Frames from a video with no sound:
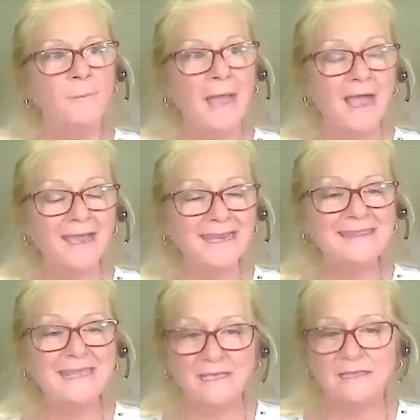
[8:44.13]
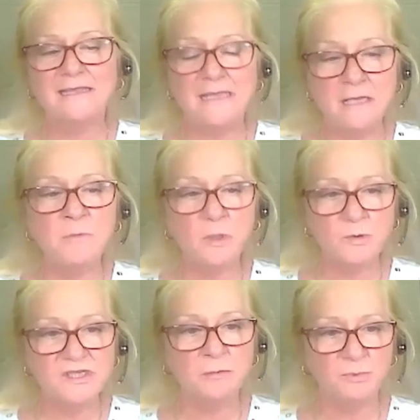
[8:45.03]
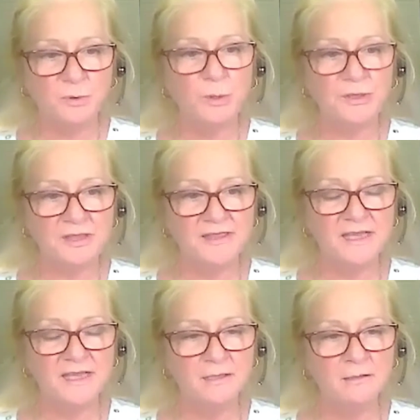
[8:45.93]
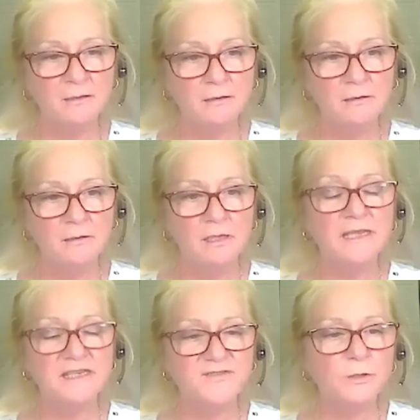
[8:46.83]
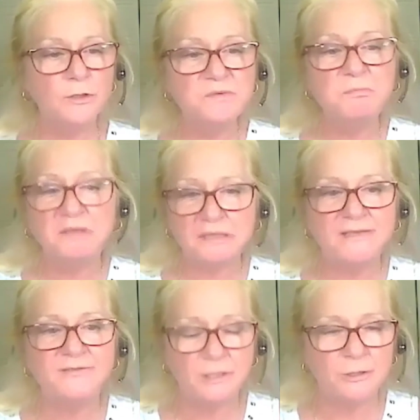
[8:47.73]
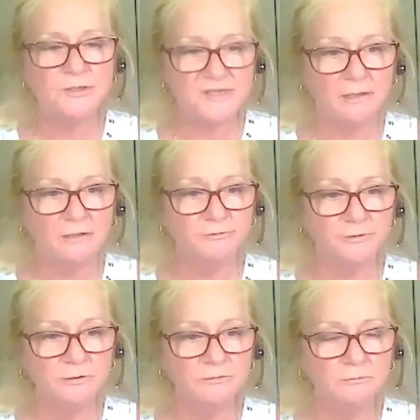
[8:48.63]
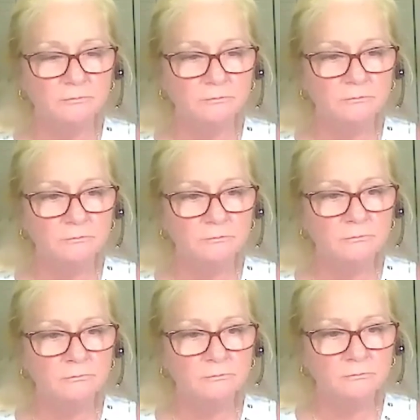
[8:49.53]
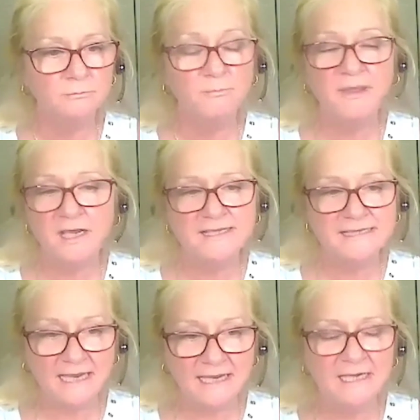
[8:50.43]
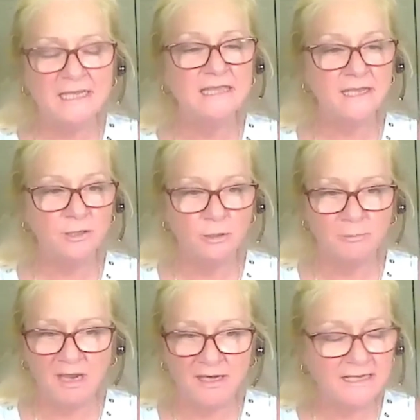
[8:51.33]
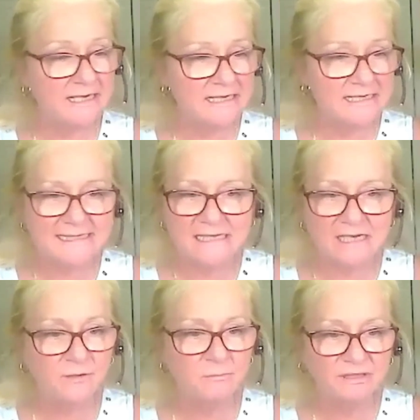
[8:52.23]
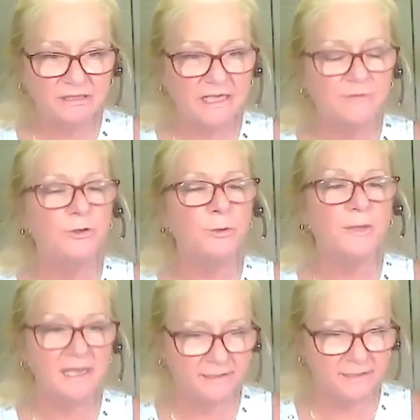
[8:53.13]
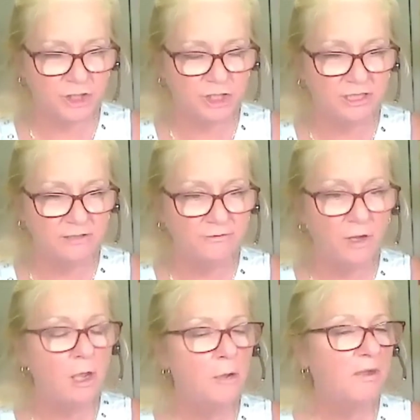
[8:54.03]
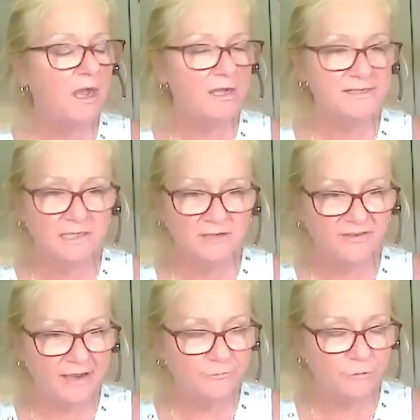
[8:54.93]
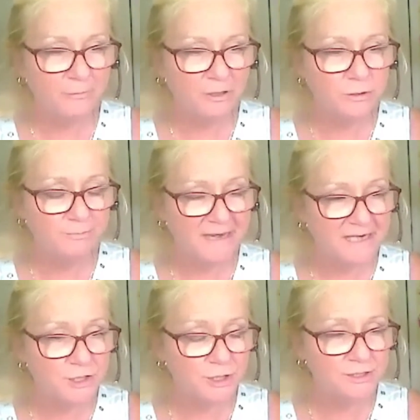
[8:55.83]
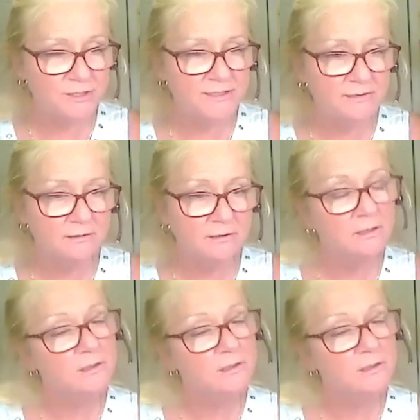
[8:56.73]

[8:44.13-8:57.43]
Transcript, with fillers: Um, I think the most important thing is first believe in yourself. Okay. Because anything your mind can conceive and believe, you can achieve. Positive affirmations,